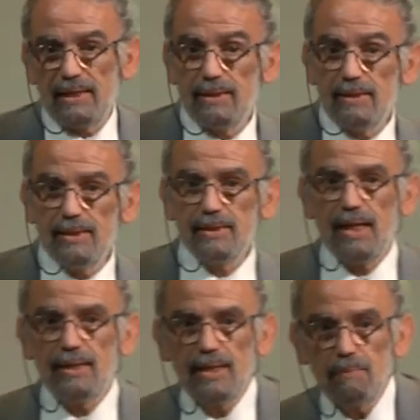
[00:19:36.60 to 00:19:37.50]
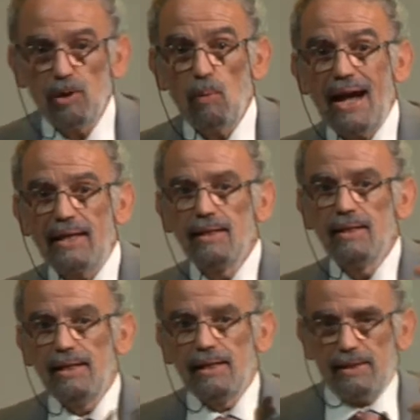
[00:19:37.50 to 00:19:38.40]
But in this case, they provide
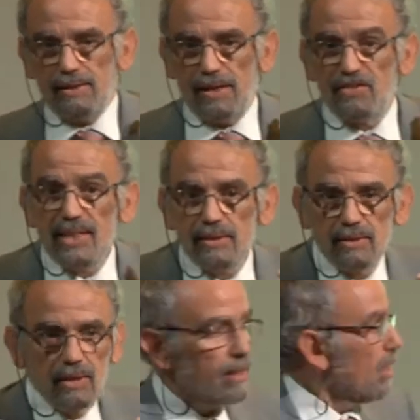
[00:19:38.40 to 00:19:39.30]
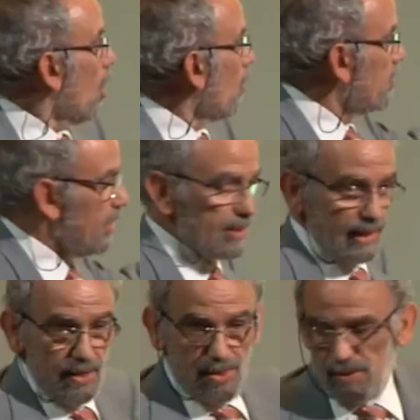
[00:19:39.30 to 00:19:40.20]
reads of this
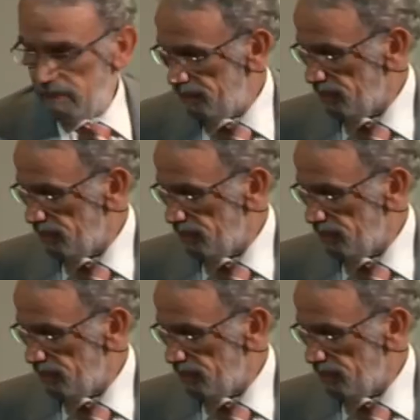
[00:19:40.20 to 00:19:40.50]
length.